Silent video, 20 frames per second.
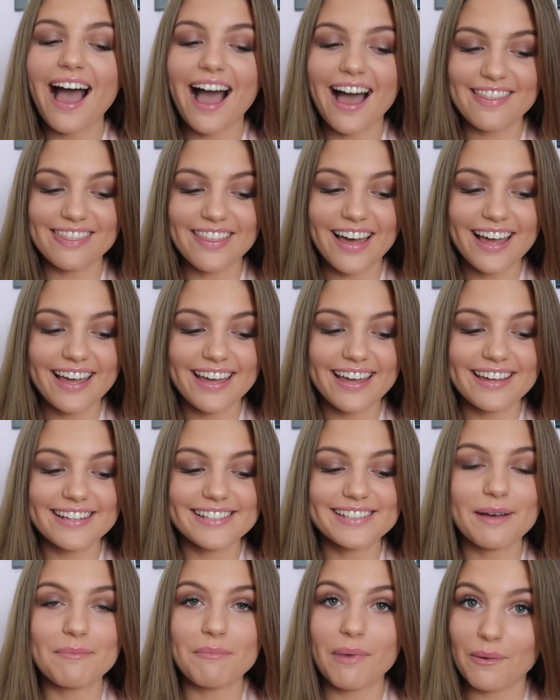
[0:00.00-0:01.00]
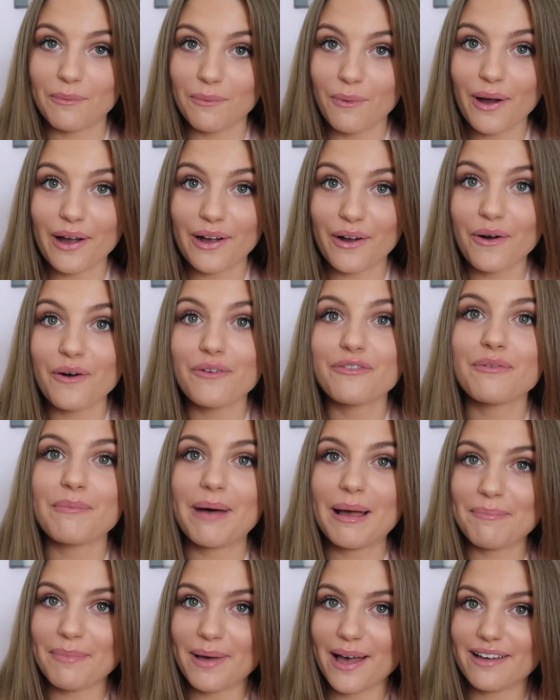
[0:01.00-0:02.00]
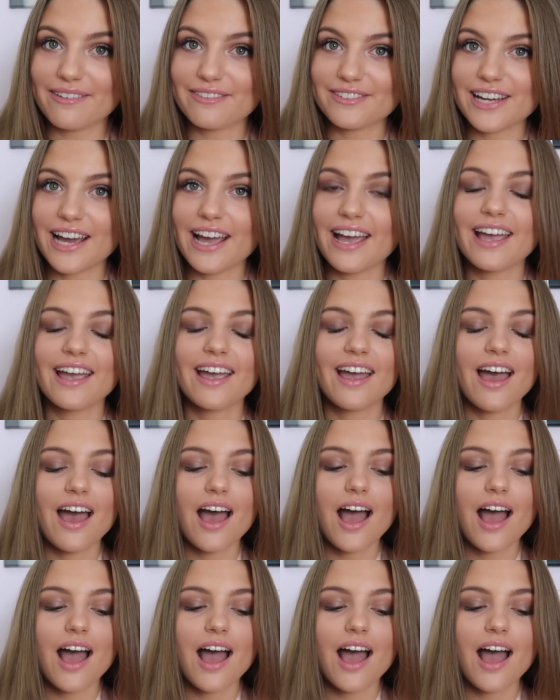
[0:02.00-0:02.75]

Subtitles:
and that is my what I got for my birthday.